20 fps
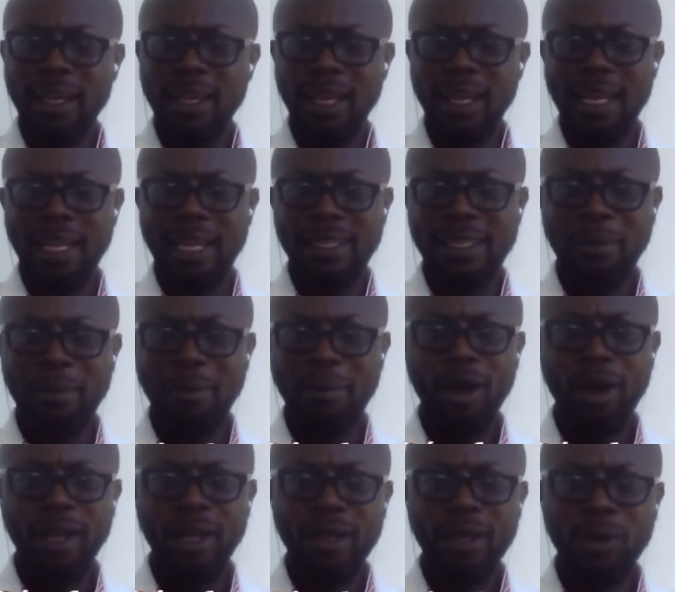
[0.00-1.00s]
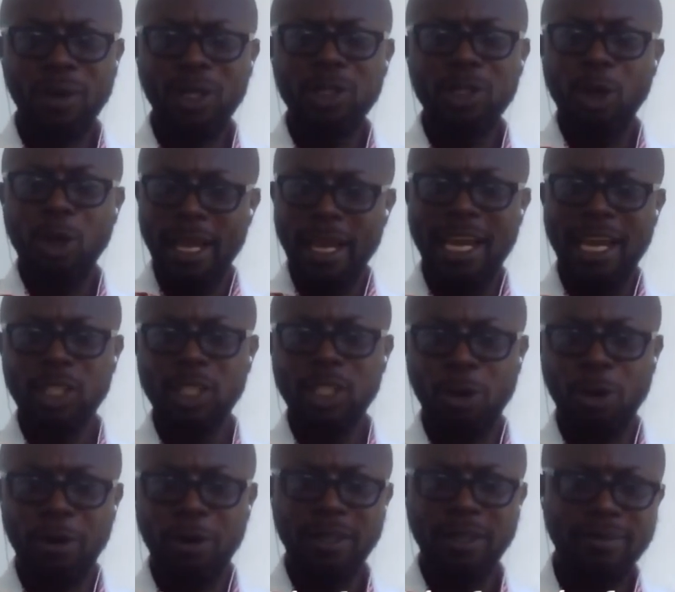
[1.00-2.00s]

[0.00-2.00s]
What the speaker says: Ghanaian boy, what's your AI story?